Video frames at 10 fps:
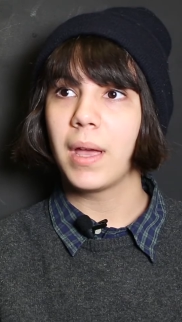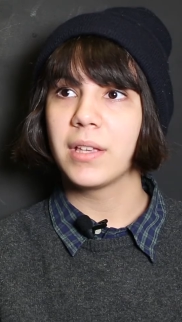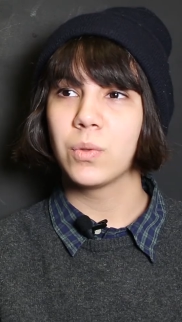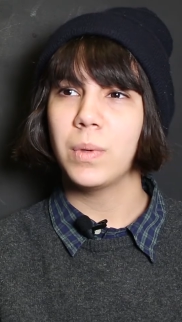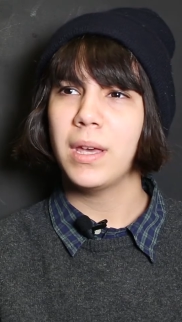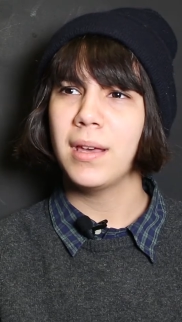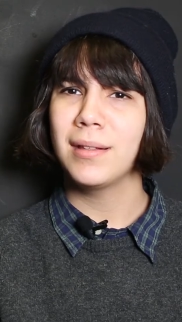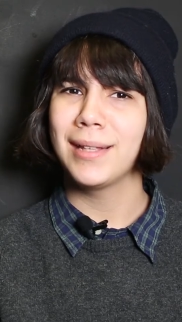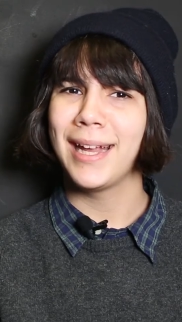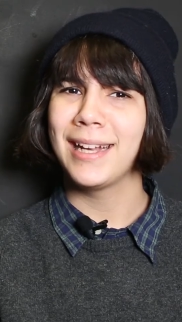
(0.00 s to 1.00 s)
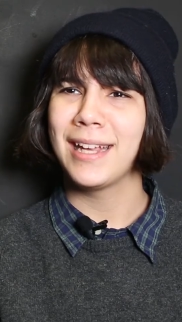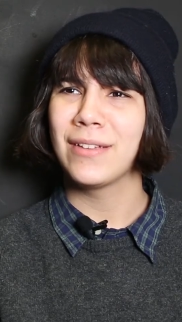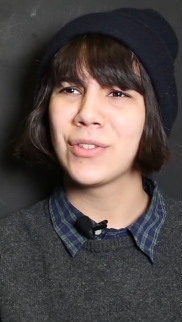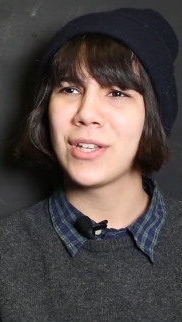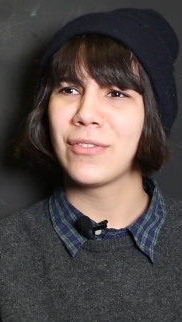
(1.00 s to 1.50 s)
as well, and I
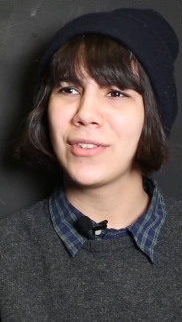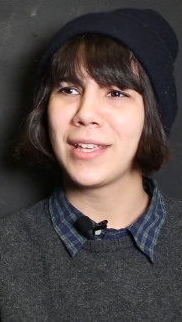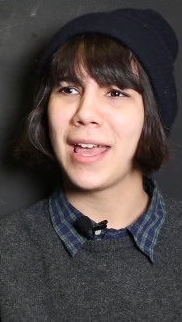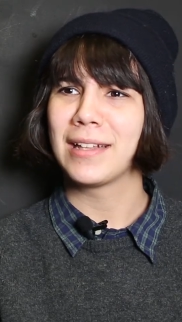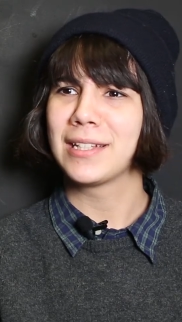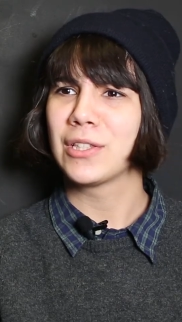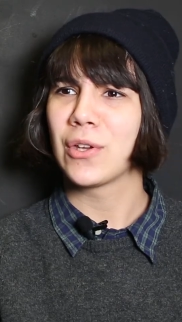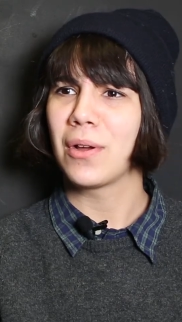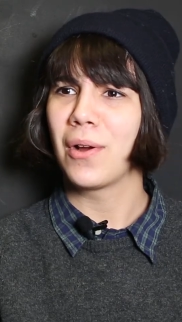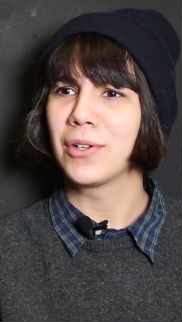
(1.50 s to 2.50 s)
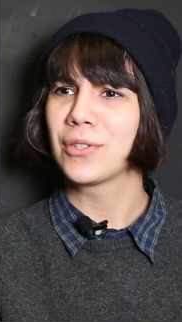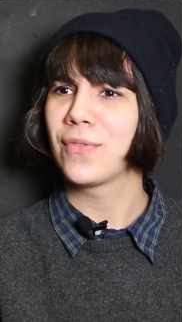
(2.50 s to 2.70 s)
have stuff in the Gallatin's Arts